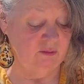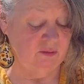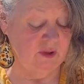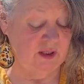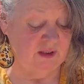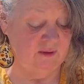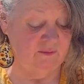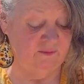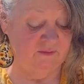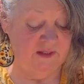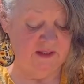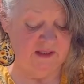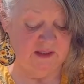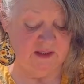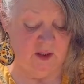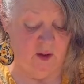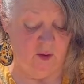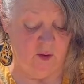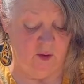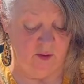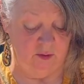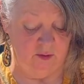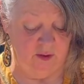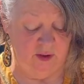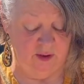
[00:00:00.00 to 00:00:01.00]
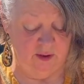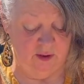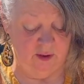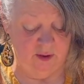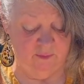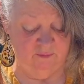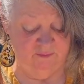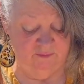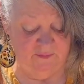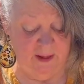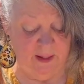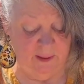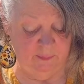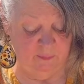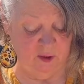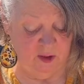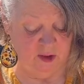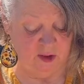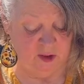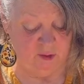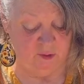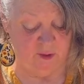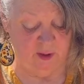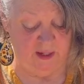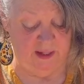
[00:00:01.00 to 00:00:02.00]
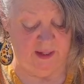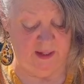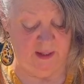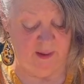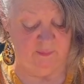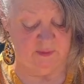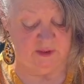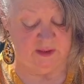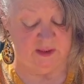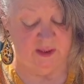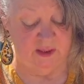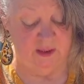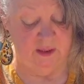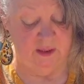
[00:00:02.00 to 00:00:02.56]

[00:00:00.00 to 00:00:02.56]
rid of these old fabric scraps.